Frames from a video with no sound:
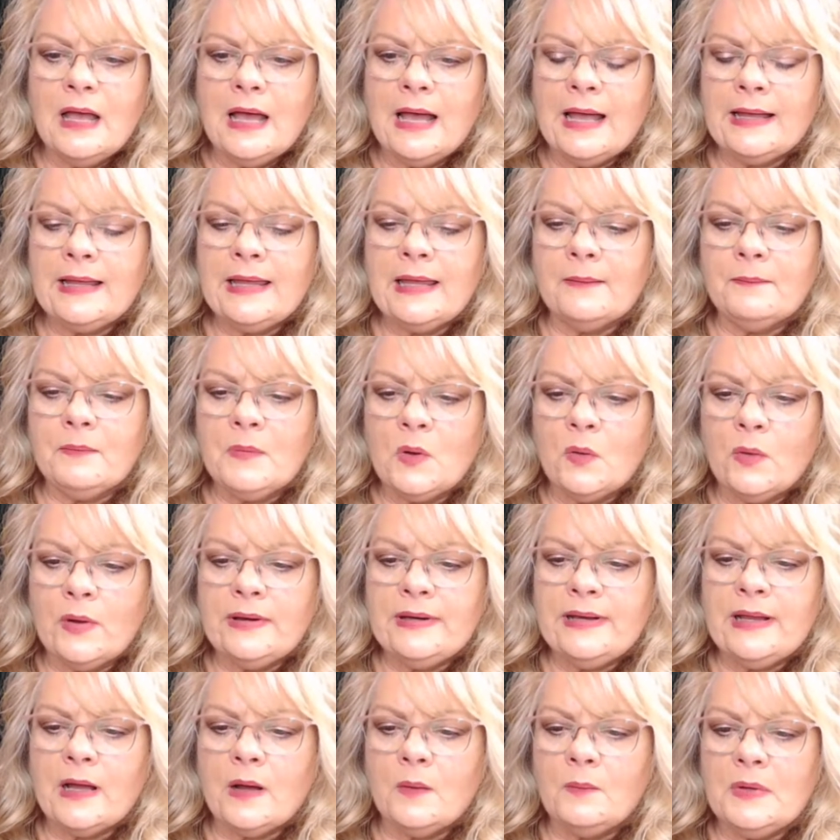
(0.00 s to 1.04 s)
I kept going
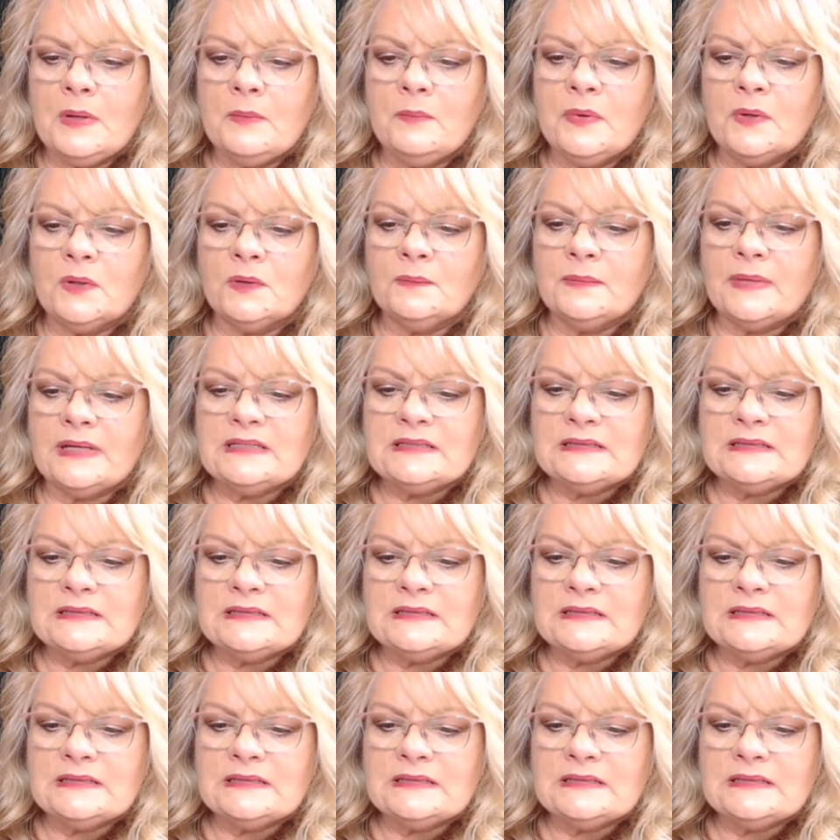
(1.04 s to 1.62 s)
to help me build my